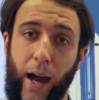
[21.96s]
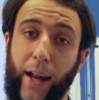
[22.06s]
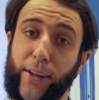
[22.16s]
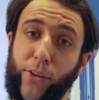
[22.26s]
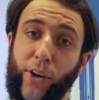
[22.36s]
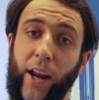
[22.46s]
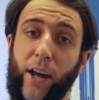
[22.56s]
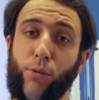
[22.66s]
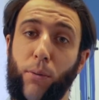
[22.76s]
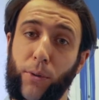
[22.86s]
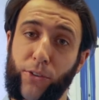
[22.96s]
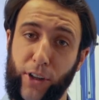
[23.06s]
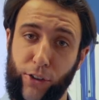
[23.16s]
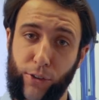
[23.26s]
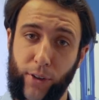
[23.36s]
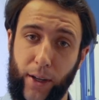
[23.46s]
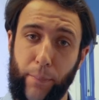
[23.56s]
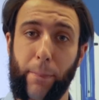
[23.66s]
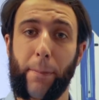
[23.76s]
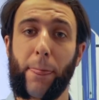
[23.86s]
And on an S116
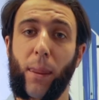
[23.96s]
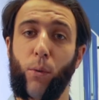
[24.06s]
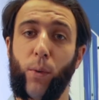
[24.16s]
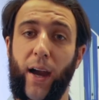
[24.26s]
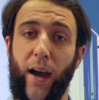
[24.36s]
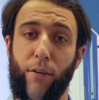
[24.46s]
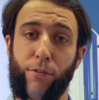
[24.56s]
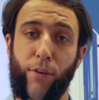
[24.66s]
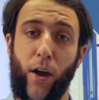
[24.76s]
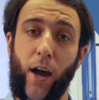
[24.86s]
unit we have